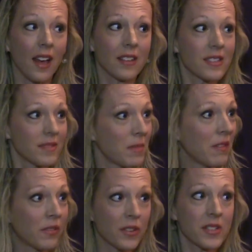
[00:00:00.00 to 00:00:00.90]
Yes,
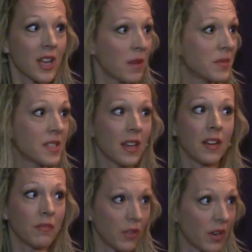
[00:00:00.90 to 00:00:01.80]
my first time
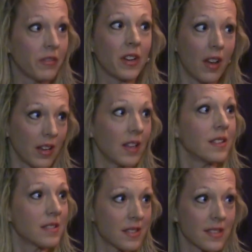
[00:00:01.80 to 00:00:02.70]
singing in front of an
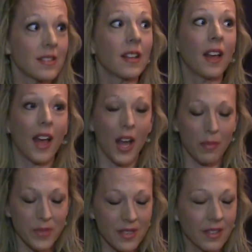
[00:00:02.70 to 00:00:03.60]
audience.
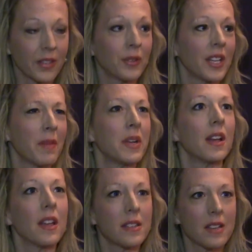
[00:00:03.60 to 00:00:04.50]
Absolutely. I mean,
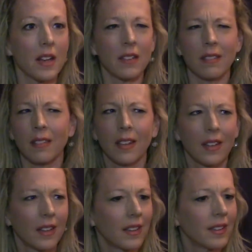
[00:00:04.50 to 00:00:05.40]
I had done,
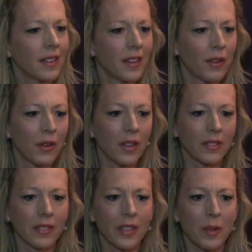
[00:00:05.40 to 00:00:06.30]
you know, a
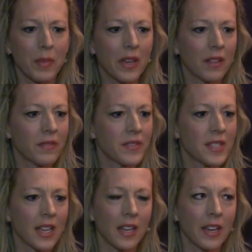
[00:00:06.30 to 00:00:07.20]
little bit of
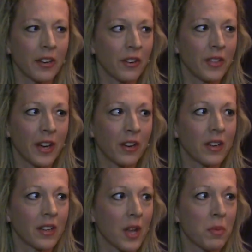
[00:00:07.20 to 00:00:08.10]
singing here and there
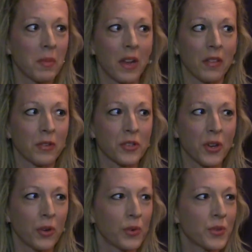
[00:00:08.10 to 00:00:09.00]
in a couple of my other
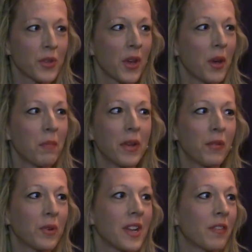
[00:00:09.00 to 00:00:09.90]
shows, mm-hmm. but
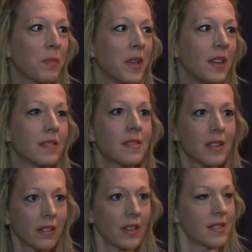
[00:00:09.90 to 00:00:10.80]
it would never be
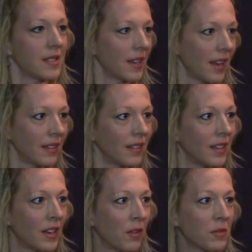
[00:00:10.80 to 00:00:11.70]
serious singing.
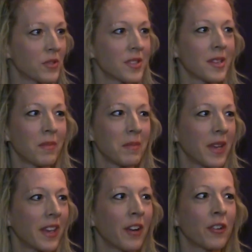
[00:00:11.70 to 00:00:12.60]
You know, it was just something
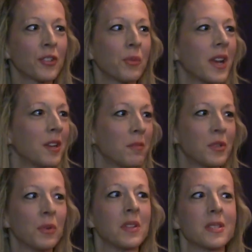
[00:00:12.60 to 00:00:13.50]
my character would end up
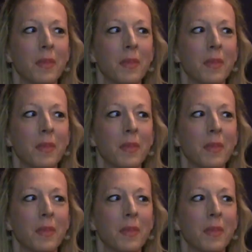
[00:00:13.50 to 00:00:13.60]
doing